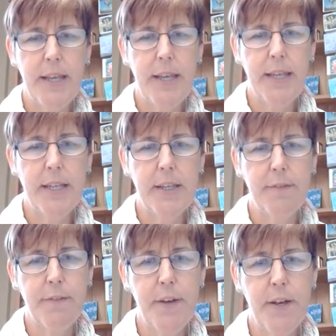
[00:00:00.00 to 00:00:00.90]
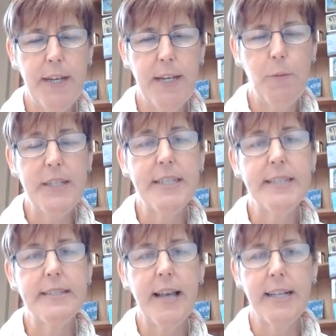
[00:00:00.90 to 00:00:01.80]
in Giverny, which
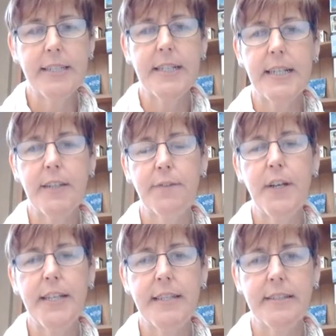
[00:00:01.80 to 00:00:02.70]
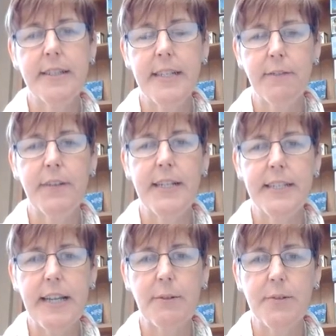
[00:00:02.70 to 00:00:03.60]
is actually, Giverny is a little
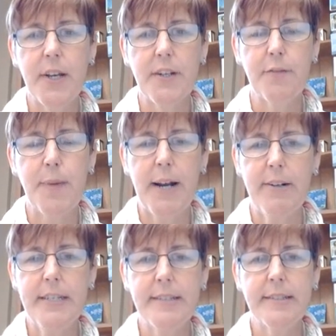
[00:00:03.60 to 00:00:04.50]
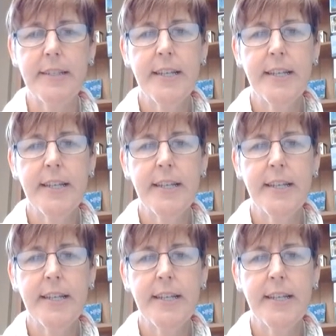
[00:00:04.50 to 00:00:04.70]
village outside of Paris.